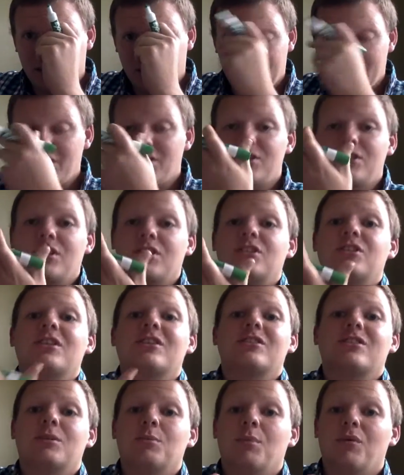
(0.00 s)
This is a
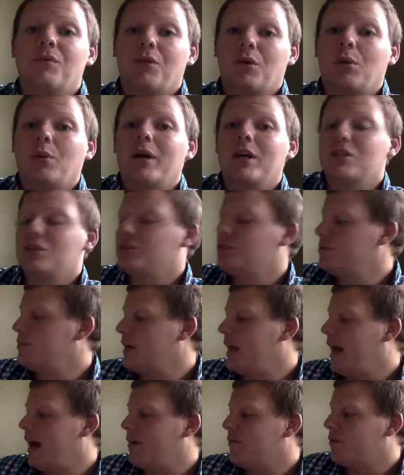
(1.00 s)
system of equations. We
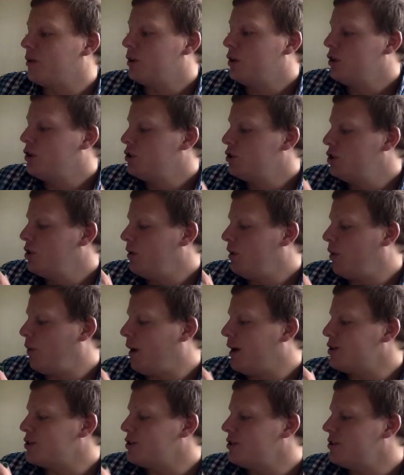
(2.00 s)
have 2
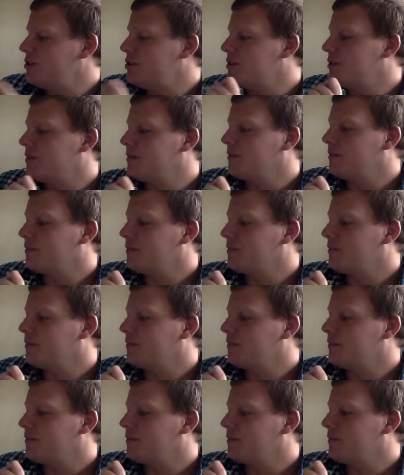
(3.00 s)
equations,